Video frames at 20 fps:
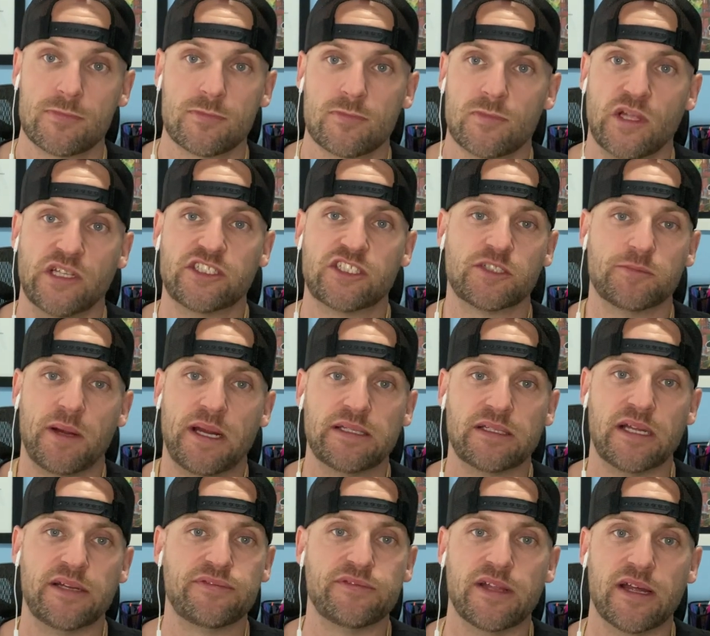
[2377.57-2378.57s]
This is my
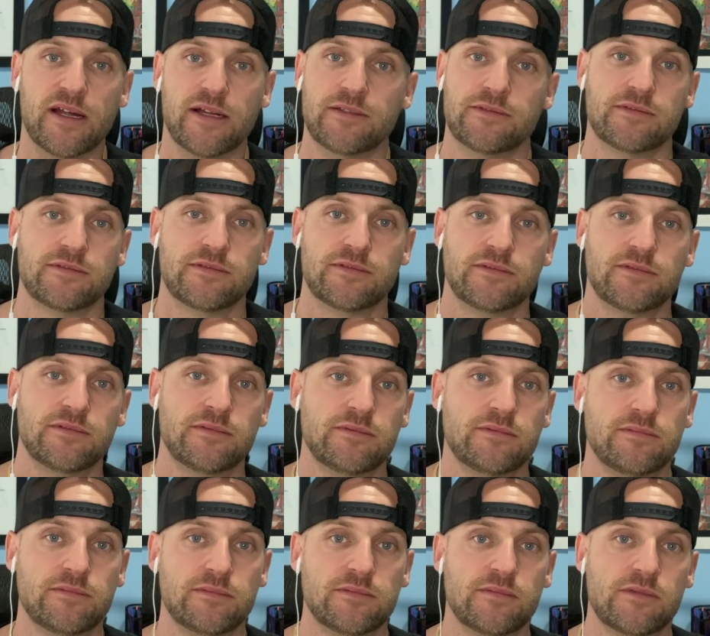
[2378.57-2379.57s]
life now.
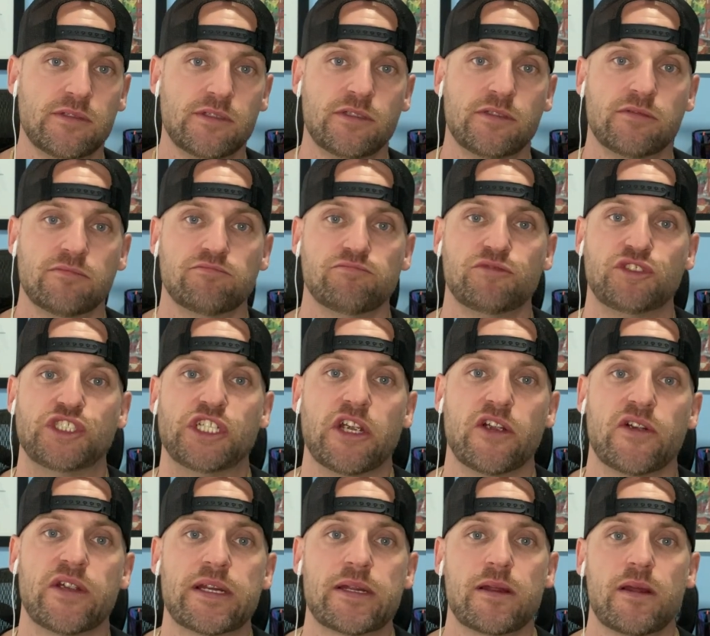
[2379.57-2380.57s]

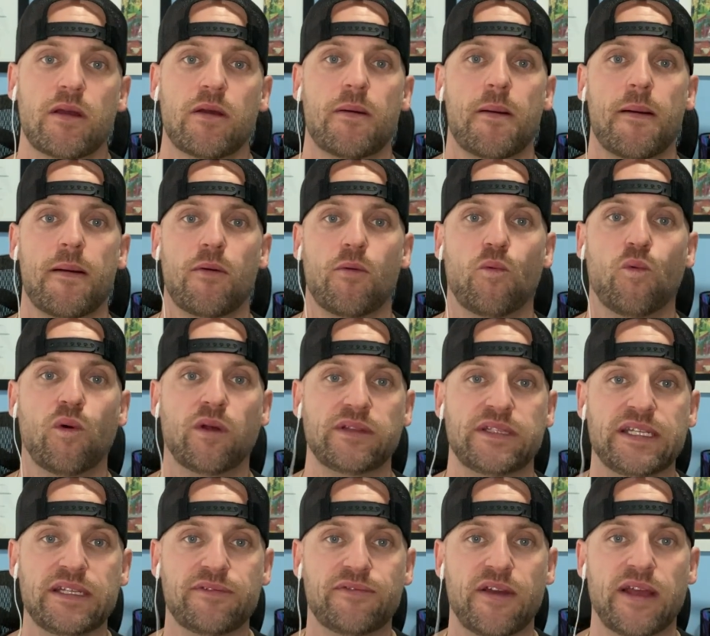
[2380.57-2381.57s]
Sharing what
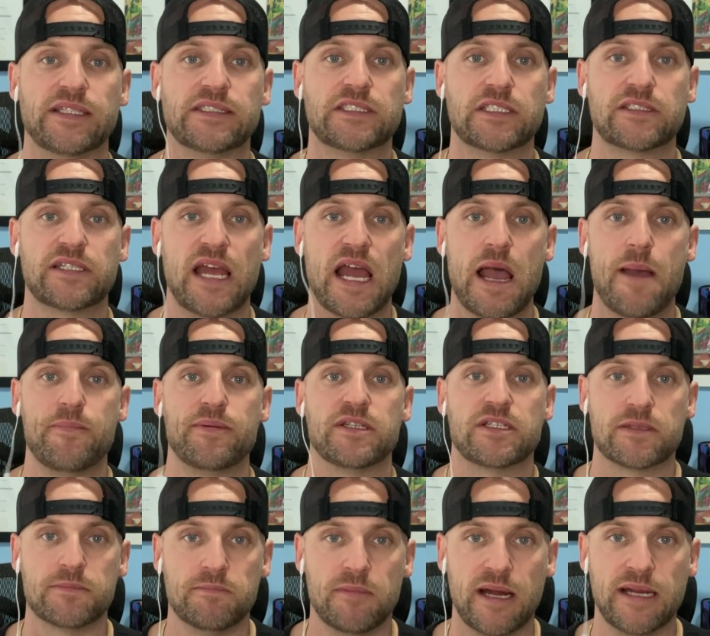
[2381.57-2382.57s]
the events that's happened
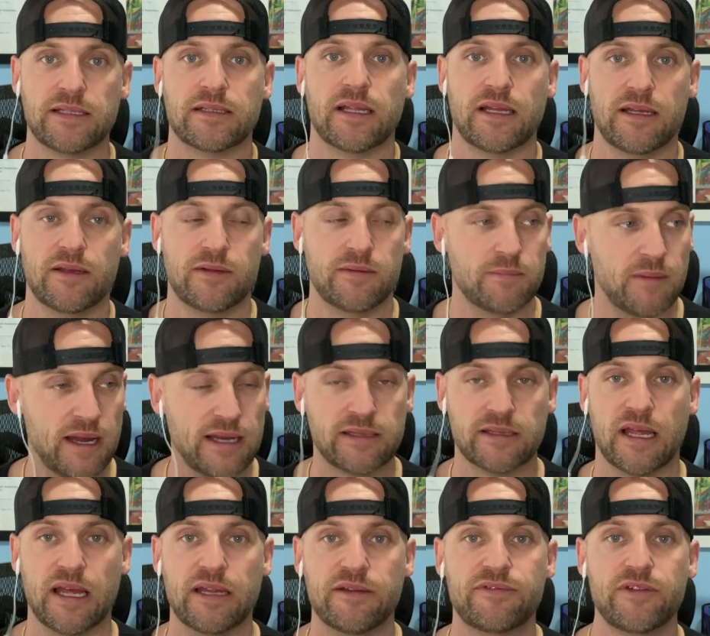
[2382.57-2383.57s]
to in my
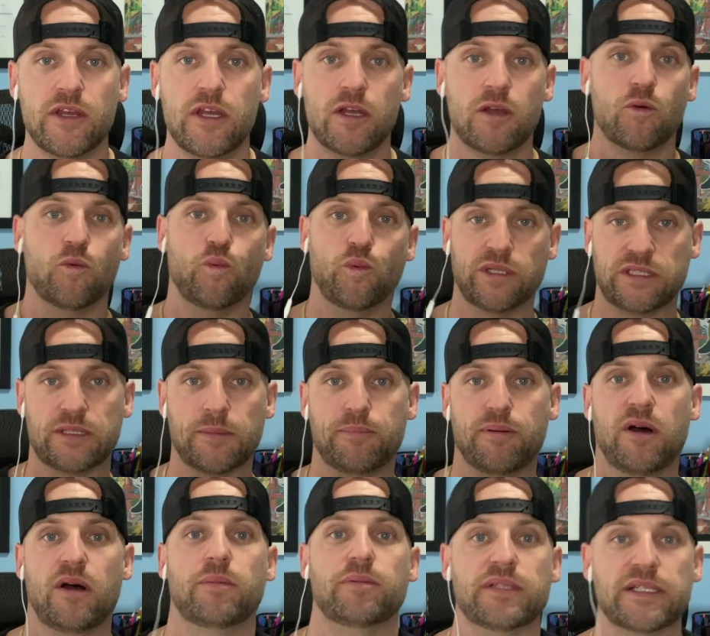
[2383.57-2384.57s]
life with the
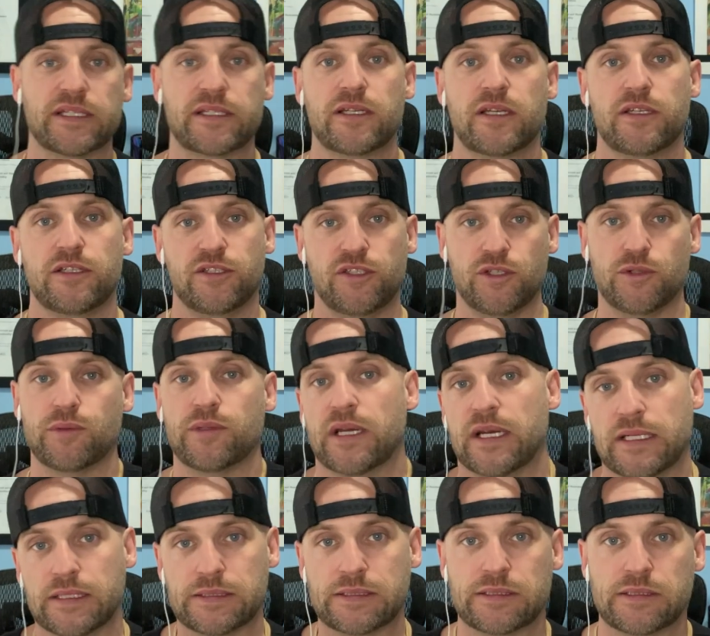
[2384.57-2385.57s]
public, you
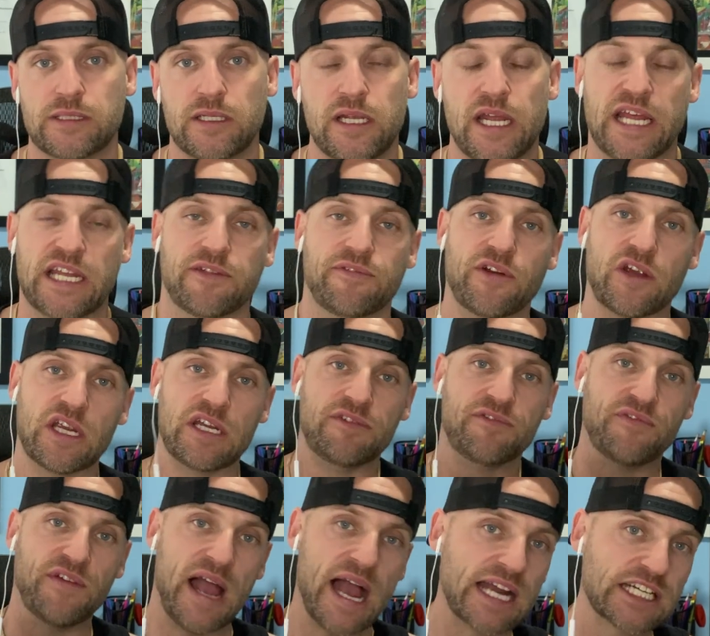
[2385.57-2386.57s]
guys. in a very
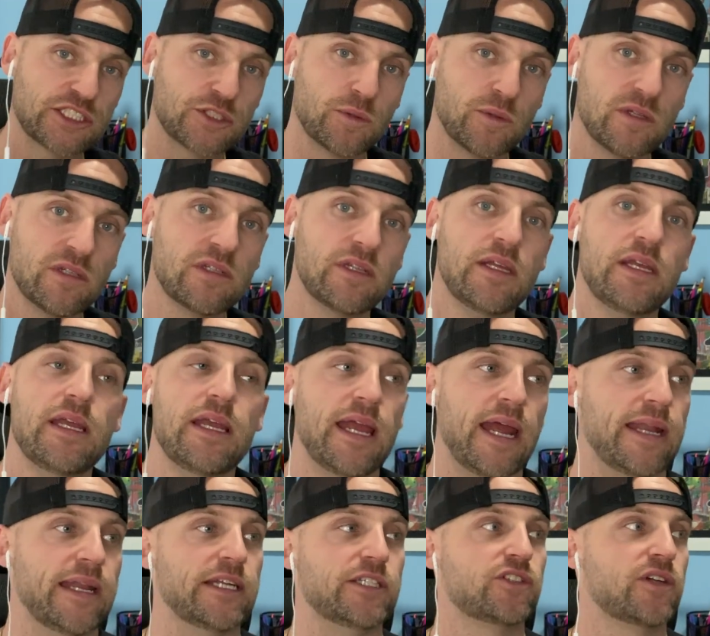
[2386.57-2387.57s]
factual,
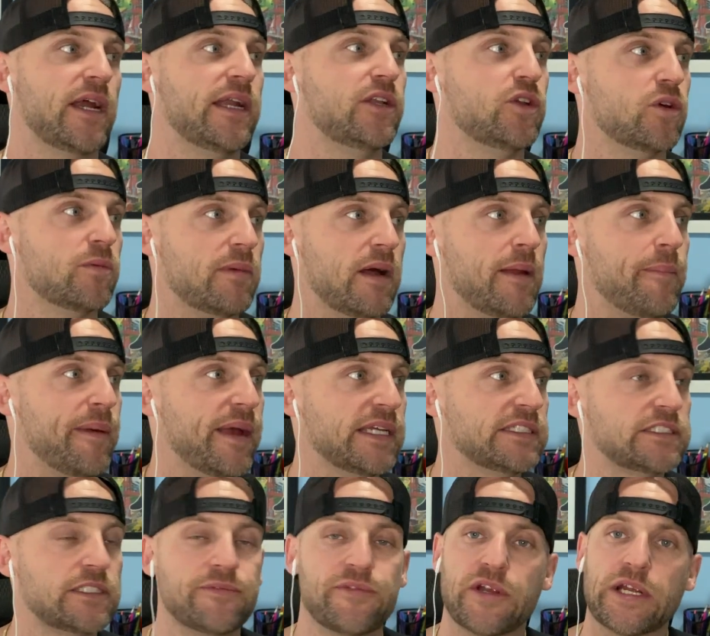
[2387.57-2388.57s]
and I try to do it my
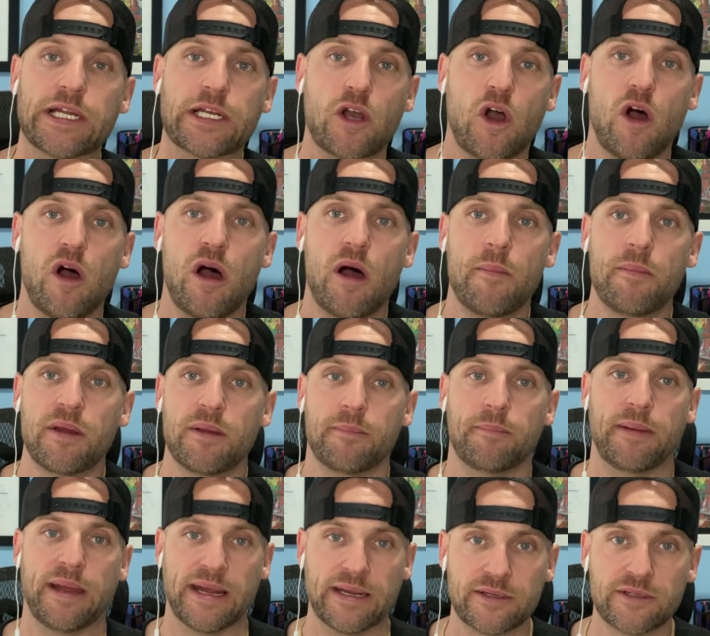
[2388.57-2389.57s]
best in a very calm
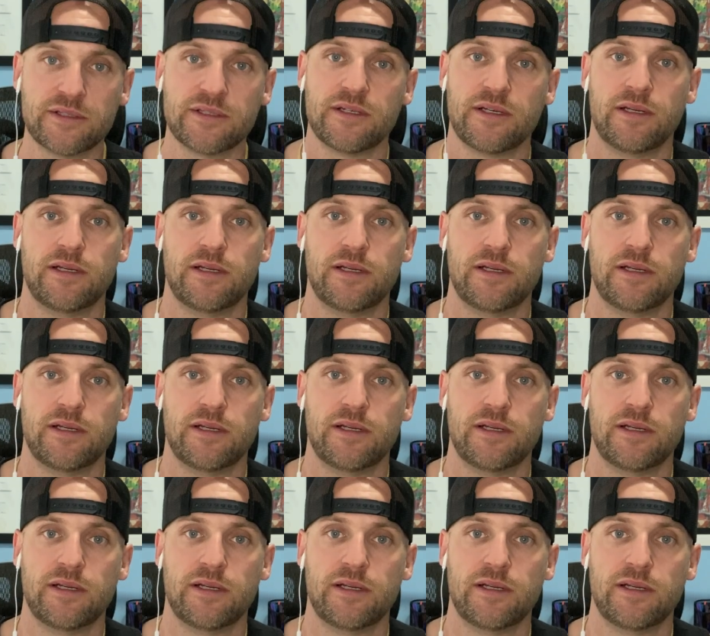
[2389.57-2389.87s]
manner.